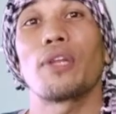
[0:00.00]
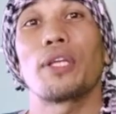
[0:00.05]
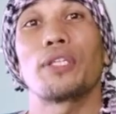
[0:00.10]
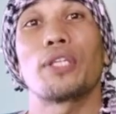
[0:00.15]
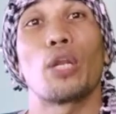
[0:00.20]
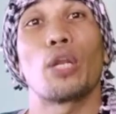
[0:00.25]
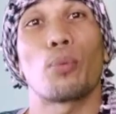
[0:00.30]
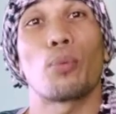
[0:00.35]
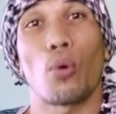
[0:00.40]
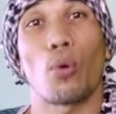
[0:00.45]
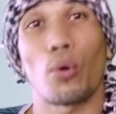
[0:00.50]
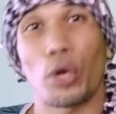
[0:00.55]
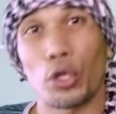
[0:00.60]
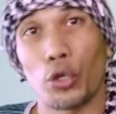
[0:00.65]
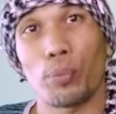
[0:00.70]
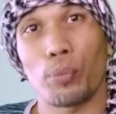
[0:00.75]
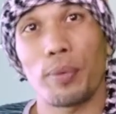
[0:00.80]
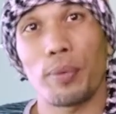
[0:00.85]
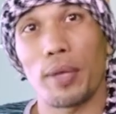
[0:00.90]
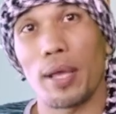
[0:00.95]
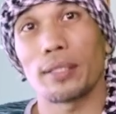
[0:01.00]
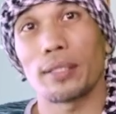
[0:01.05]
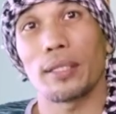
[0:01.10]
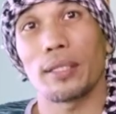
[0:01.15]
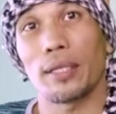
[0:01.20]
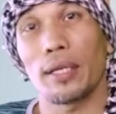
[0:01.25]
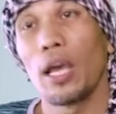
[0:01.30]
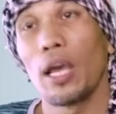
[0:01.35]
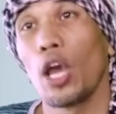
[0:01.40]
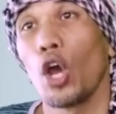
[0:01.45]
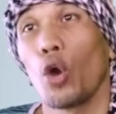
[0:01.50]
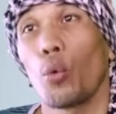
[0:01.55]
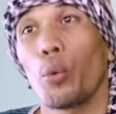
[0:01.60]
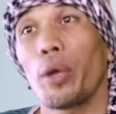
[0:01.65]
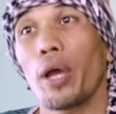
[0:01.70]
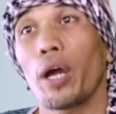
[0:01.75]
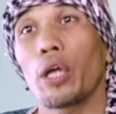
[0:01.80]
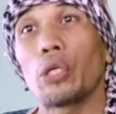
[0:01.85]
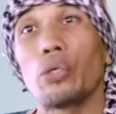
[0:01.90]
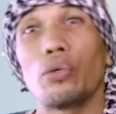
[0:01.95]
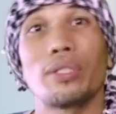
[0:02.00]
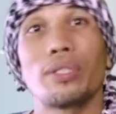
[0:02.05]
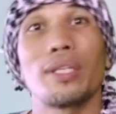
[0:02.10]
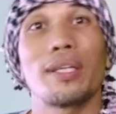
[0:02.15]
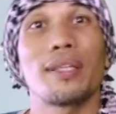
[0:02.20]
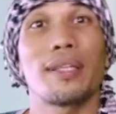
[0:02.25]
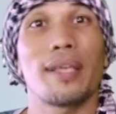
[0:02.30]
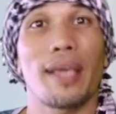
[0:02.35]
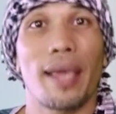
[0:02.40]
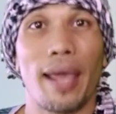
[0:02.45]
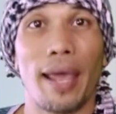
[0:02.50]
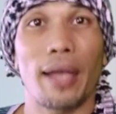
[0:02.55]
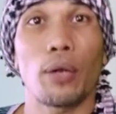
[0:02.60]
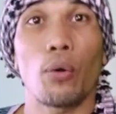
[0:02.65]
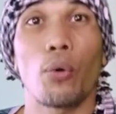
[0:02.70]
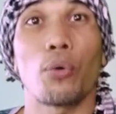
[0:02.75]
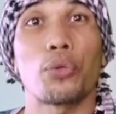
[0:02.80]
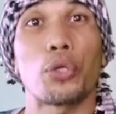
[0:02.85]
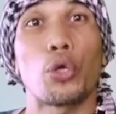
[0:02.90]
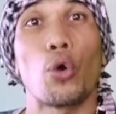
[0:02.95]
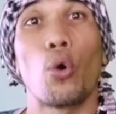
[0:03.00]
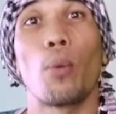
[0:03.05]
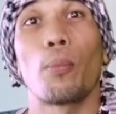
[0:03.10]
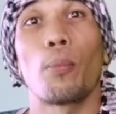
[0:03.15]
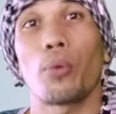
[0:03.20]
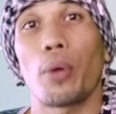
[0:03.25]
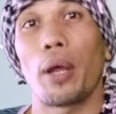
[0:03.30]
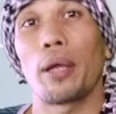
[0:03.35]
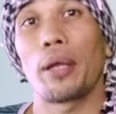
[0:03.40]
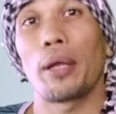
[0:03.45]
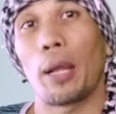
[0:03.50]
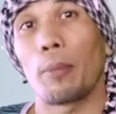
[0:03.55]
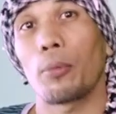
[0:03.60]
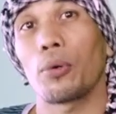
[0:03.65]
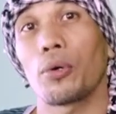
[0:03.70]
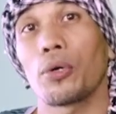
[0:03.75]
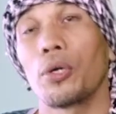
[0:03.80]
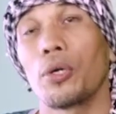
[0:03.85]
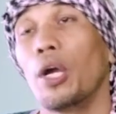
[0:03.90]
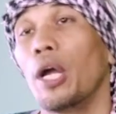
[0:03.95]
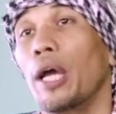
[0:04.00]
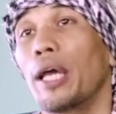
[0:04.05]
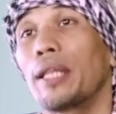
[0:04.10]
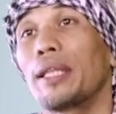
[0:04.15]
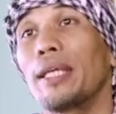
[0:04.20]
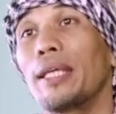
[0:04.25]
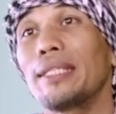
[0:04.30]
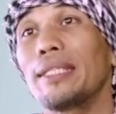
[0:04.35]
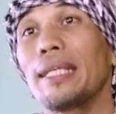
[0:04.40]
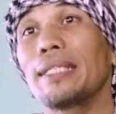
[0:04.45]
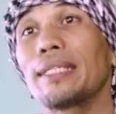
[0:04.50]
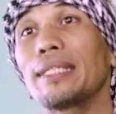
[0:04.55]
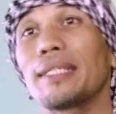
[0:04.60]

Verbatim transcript: jailbroken your PS3. We are using the HEN or the homebrew enabler. This is